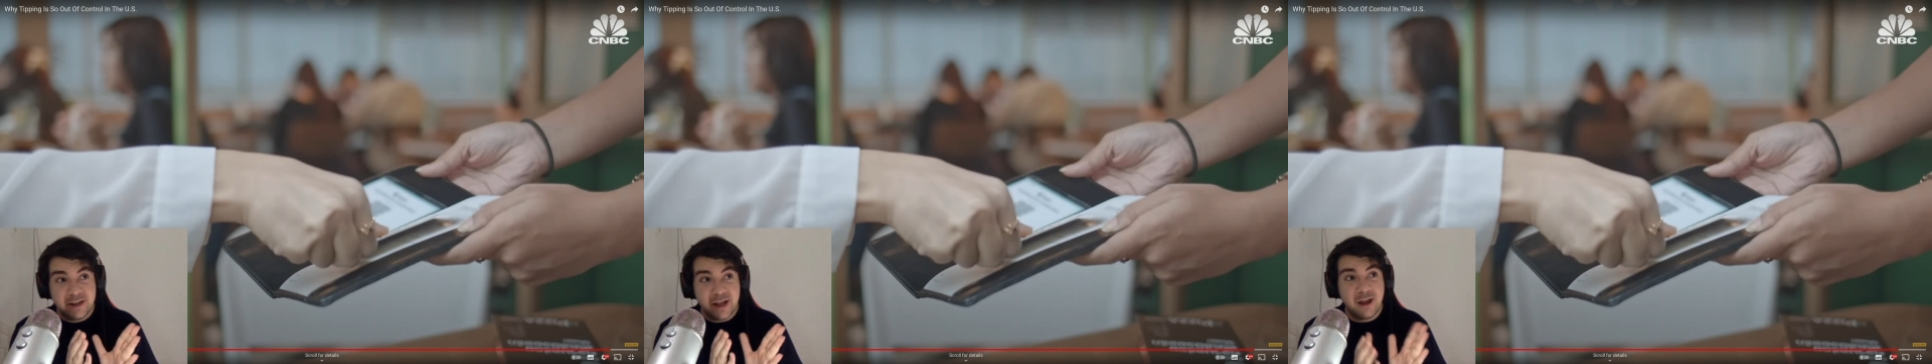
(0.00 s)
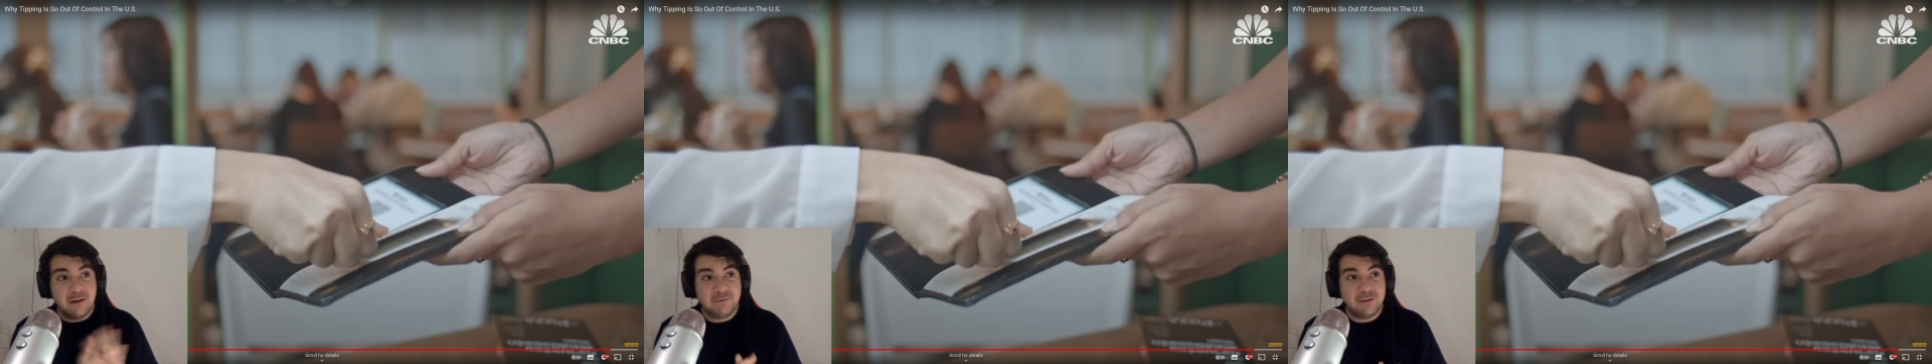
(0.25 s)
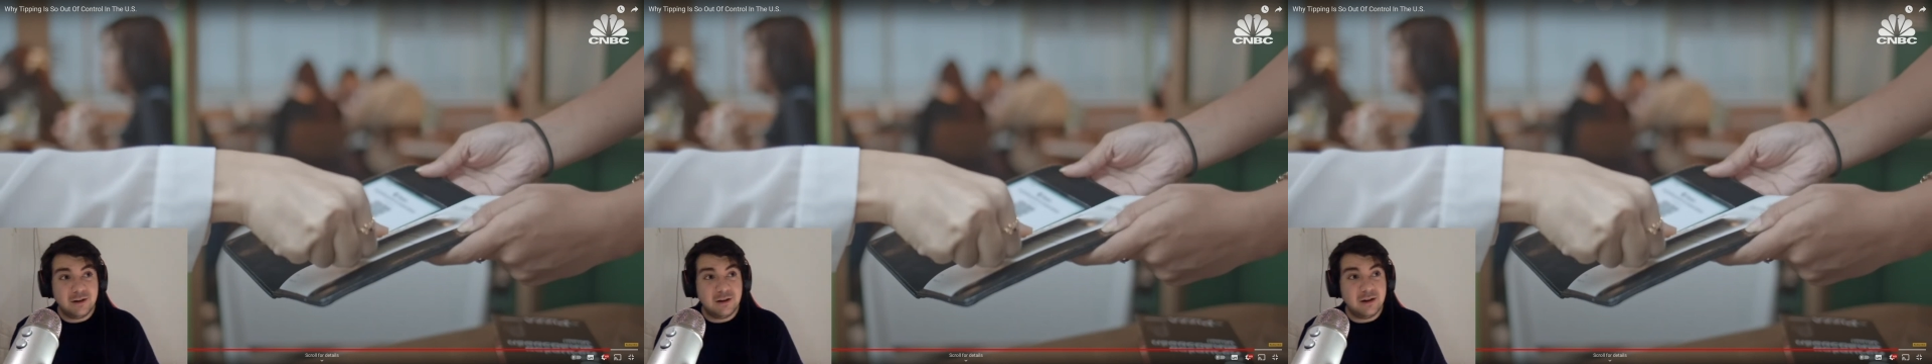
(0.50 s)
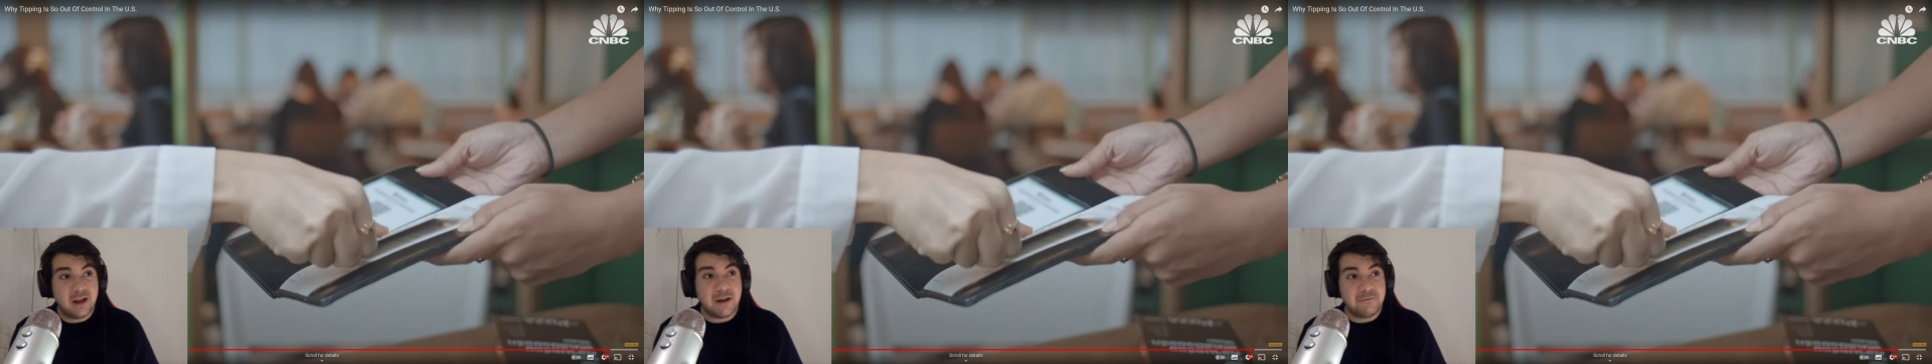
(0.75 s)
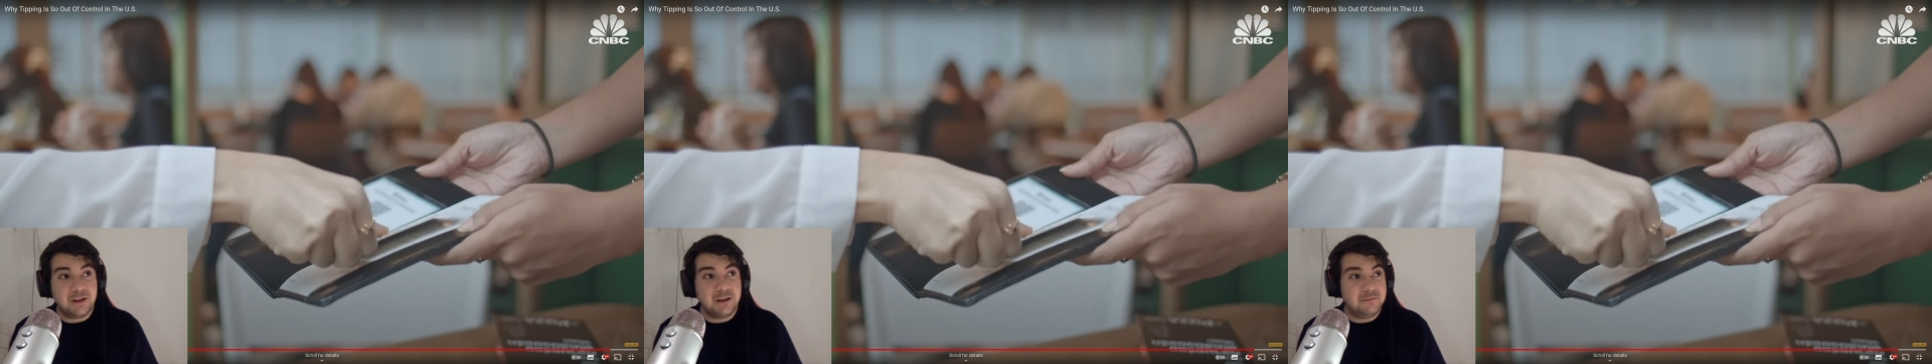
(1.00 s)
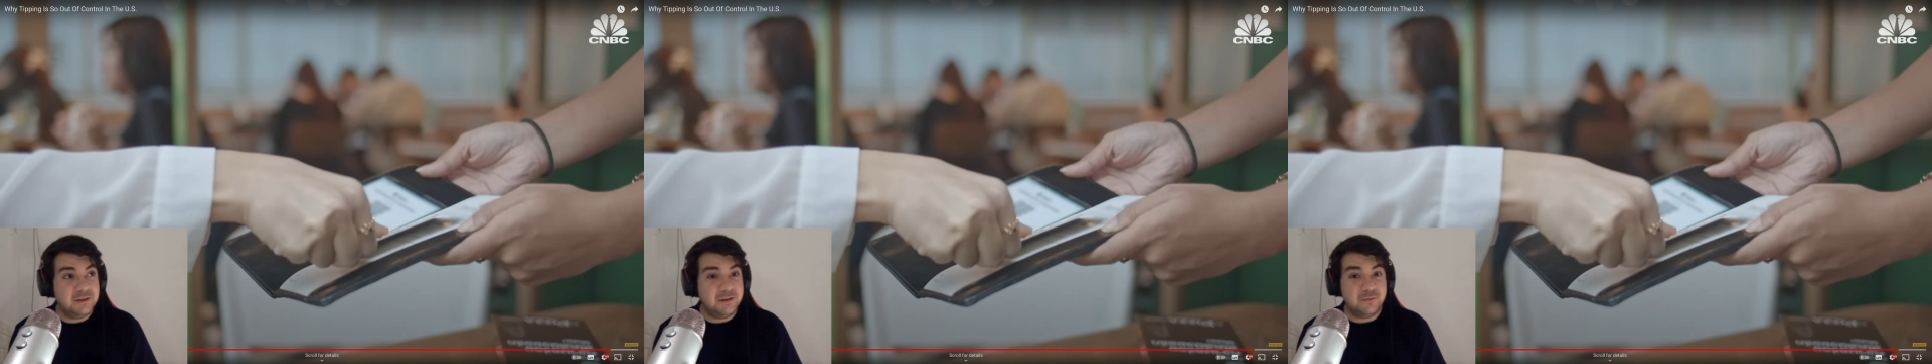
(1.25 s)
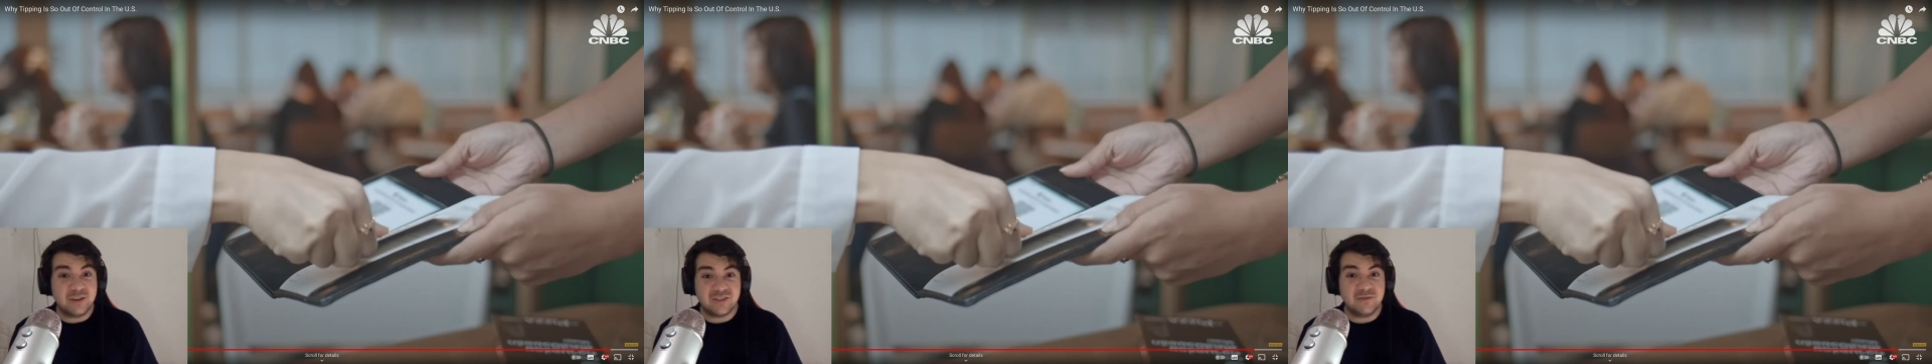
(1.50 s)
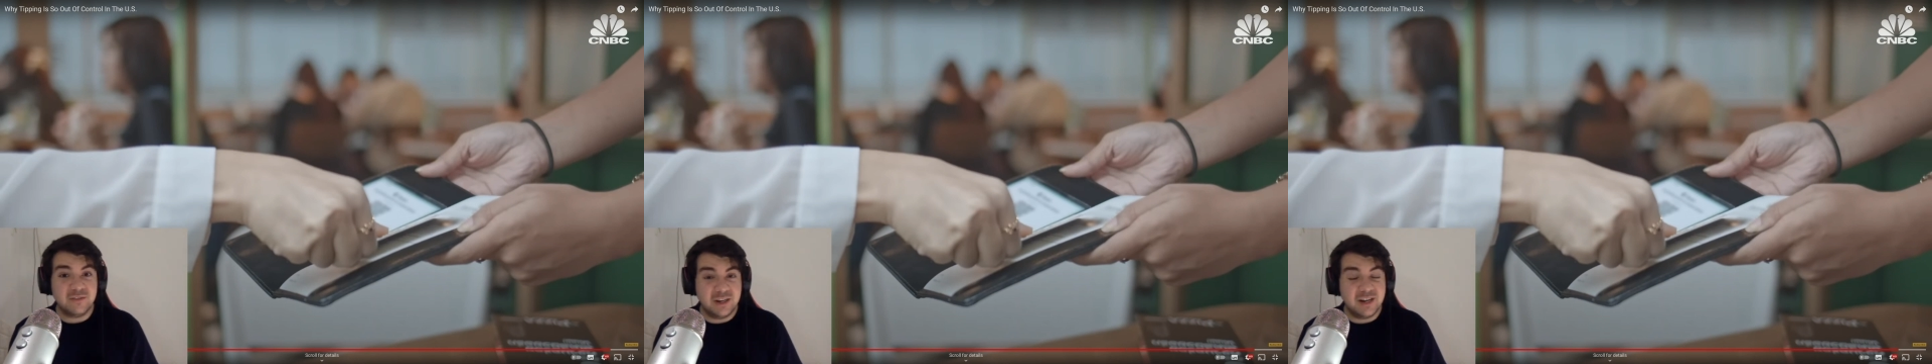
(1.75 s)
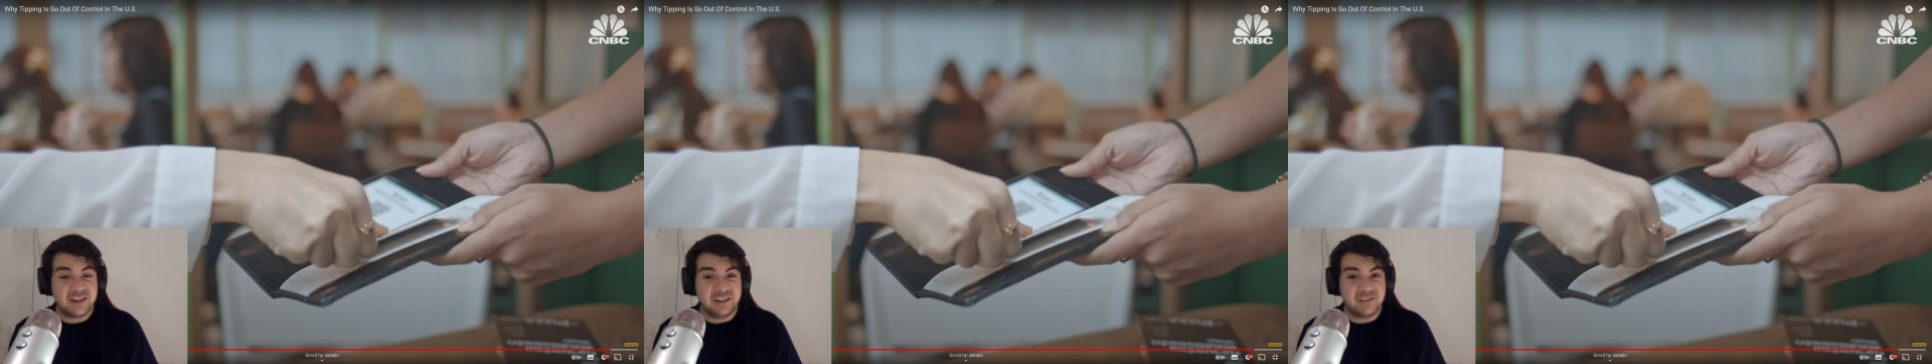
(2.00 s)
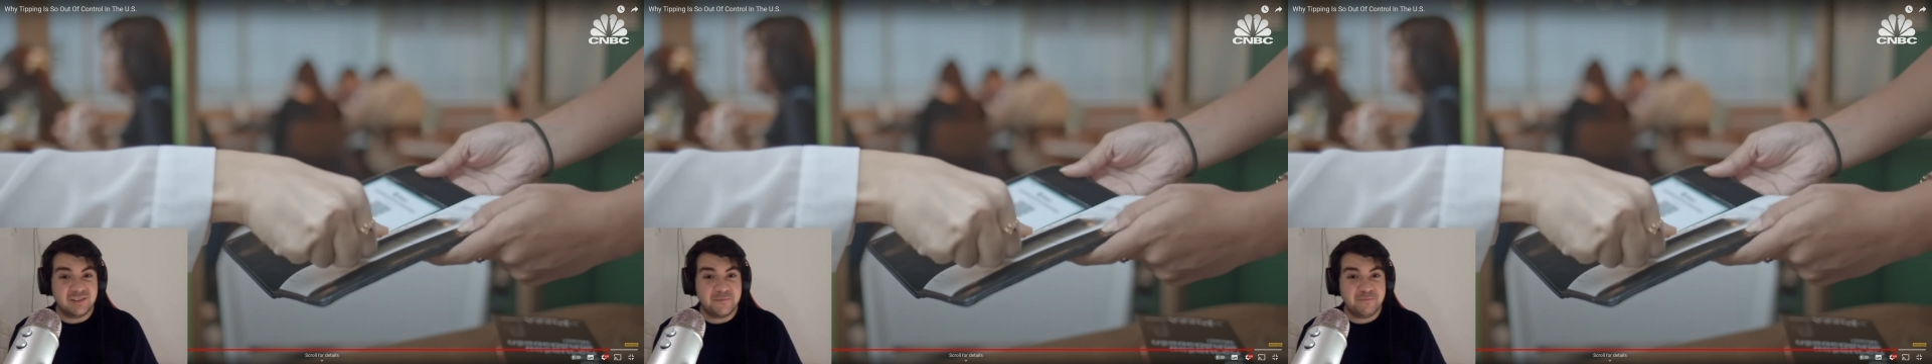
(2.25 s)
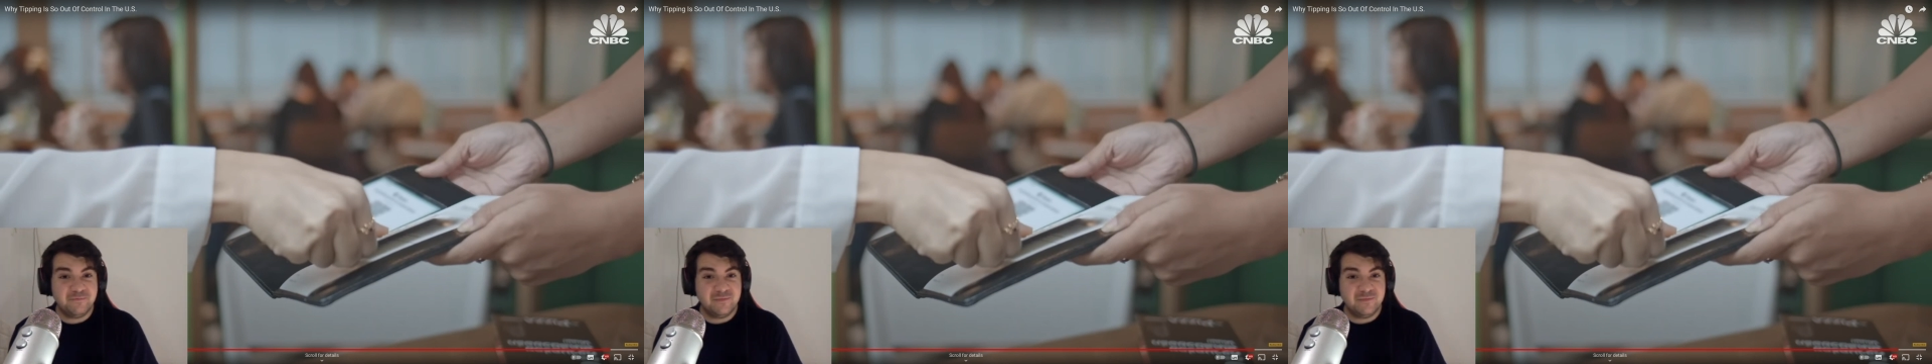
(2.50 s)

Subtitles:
Have a lovely rest of the night.